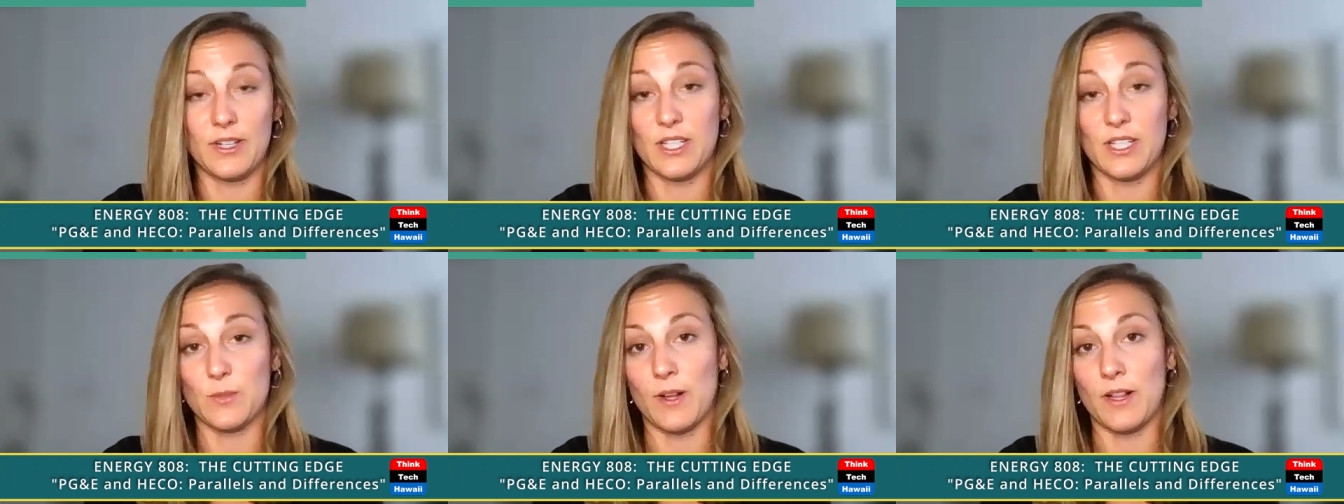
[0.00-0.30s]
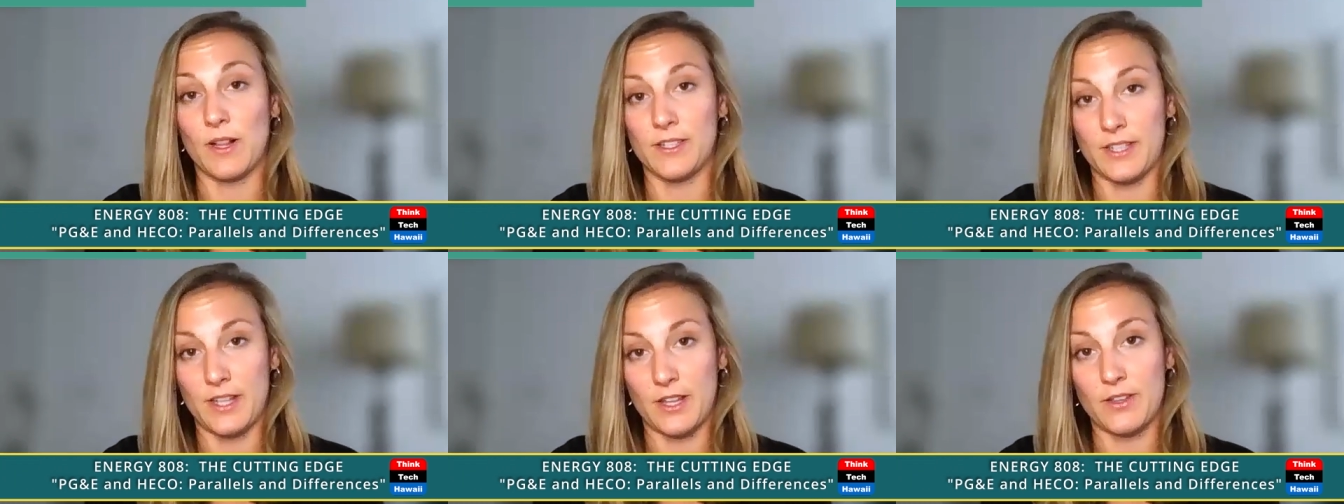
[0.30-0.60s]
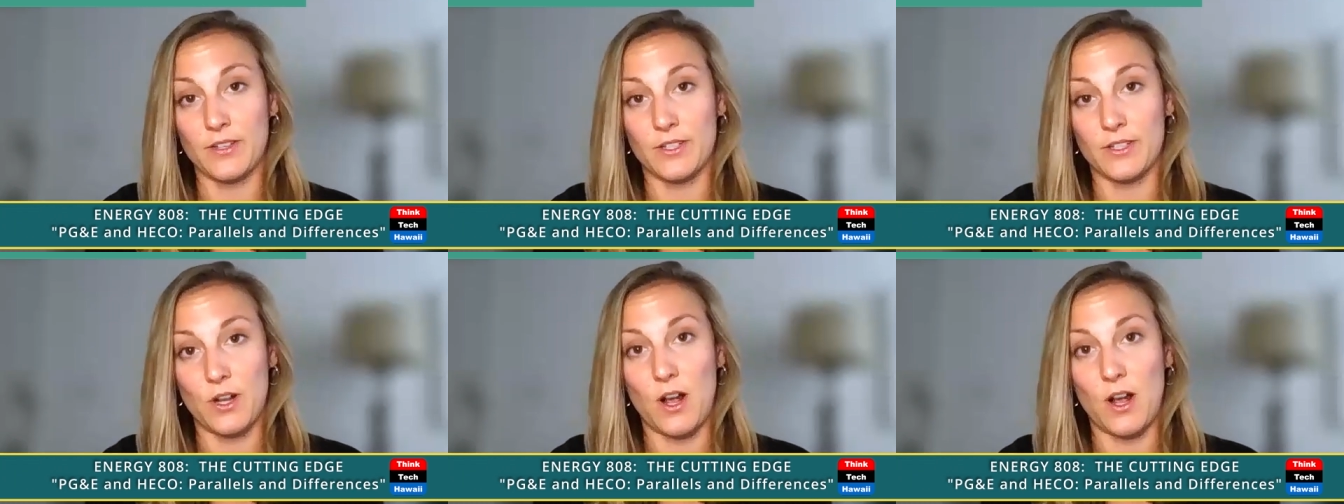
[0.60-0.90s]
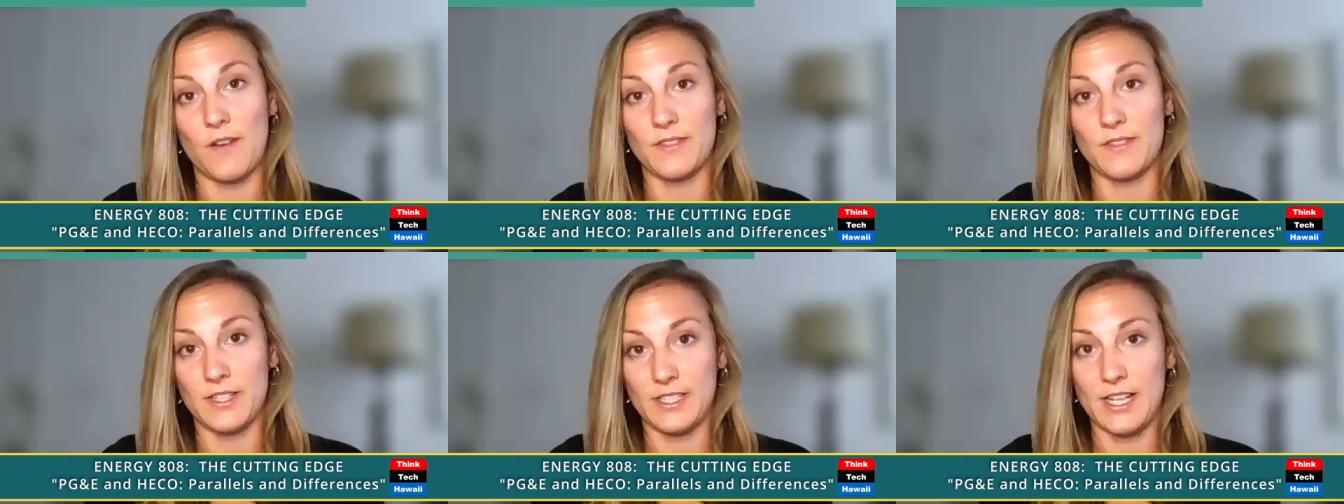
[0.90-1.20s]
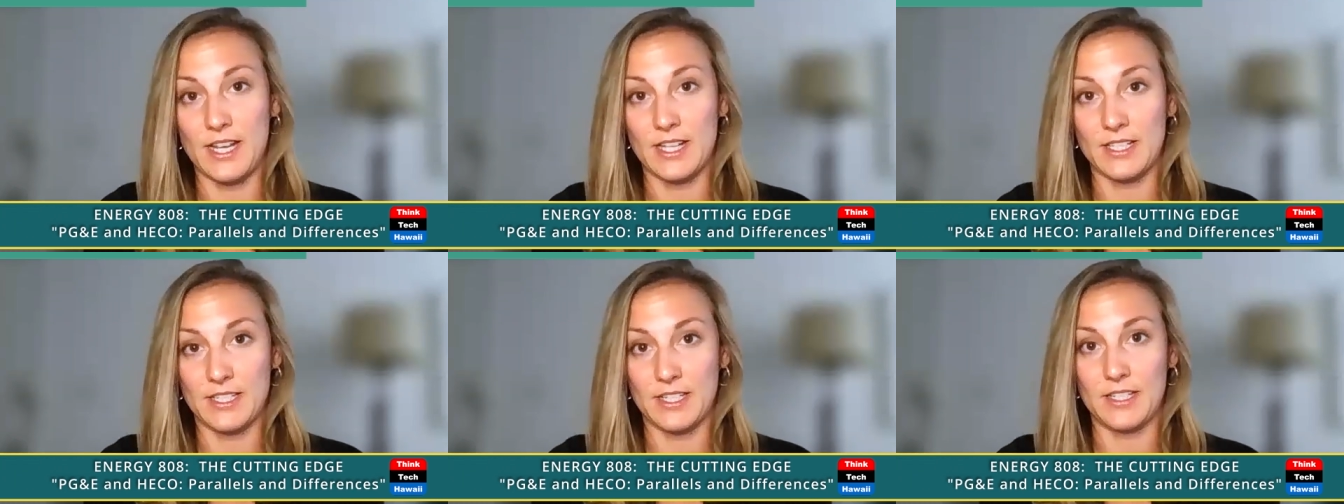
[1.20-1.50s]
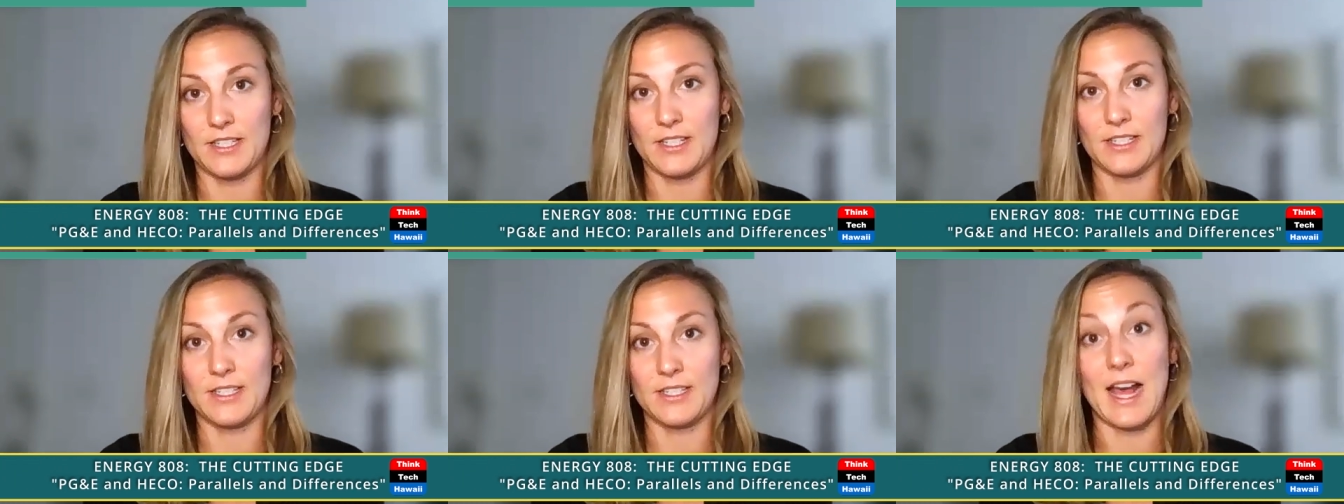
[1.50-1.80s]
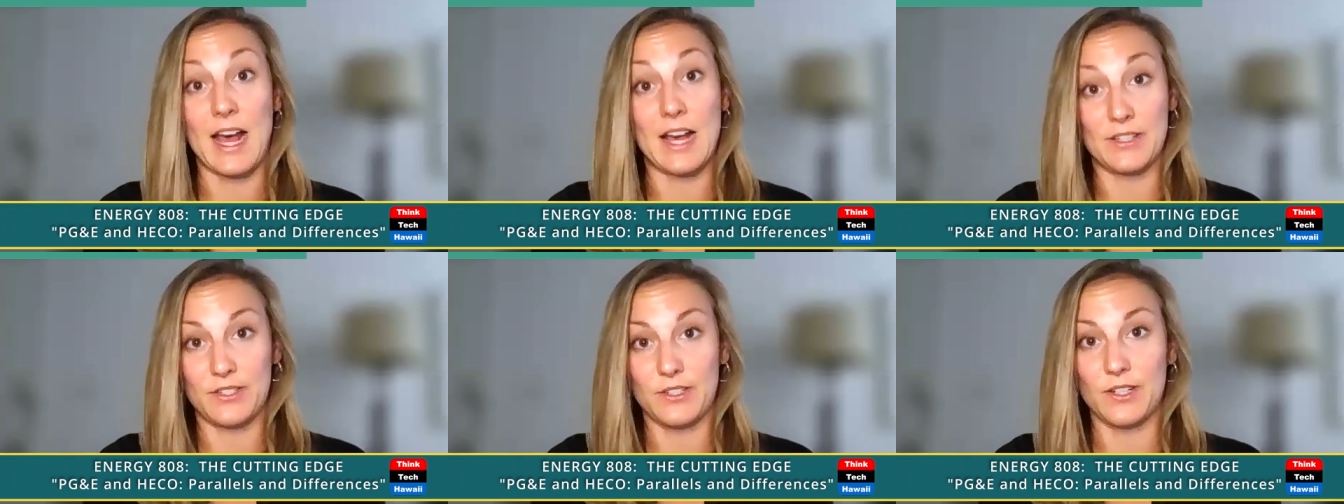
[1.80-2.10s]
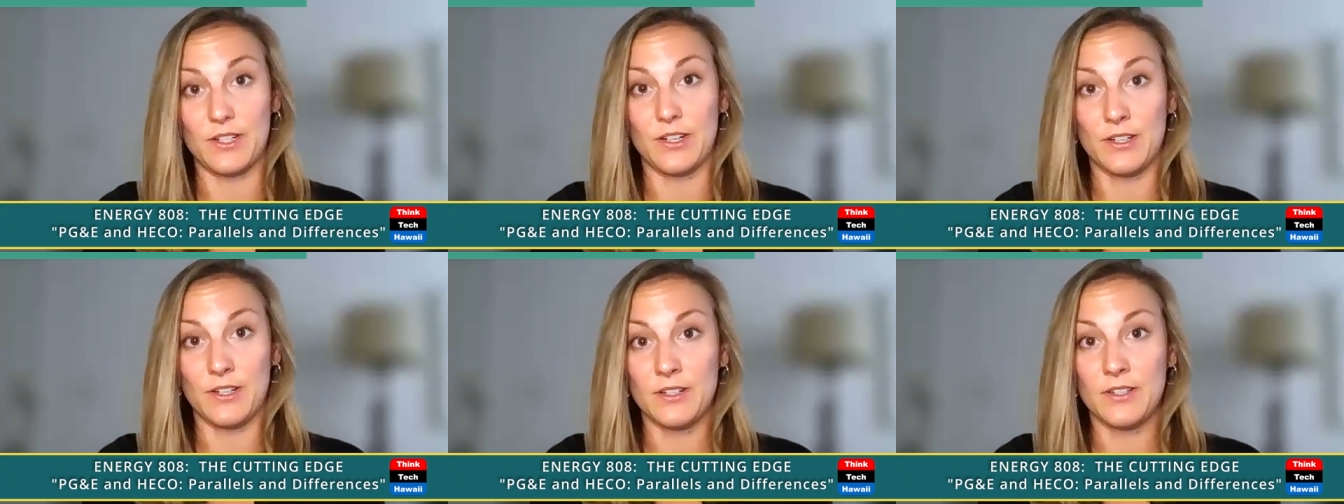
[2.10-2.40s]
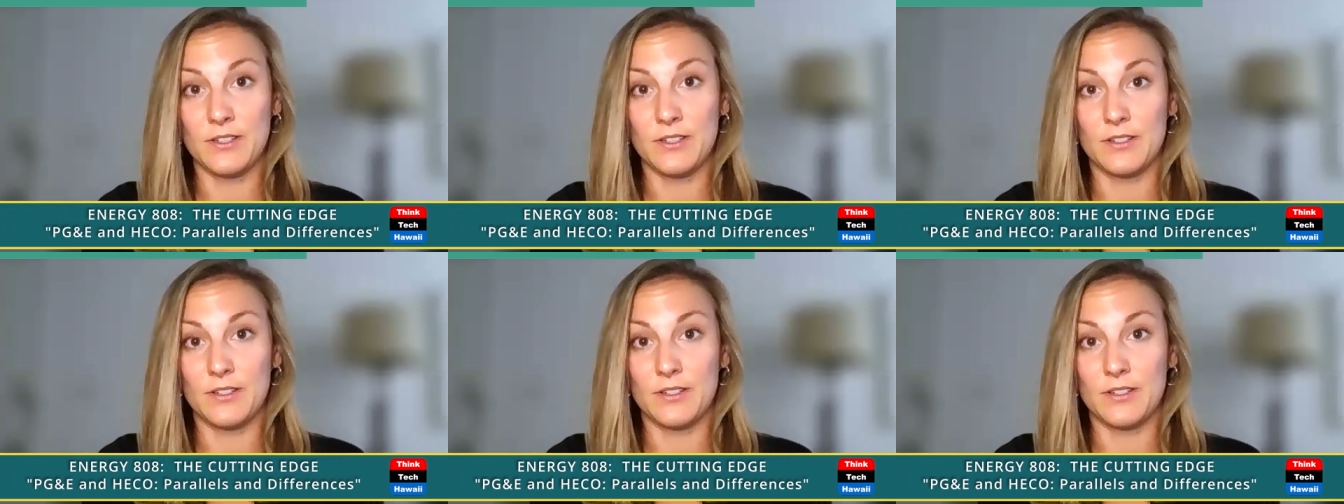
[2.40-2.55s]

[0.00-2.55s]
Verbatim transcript: as well as others, it often takes a disaster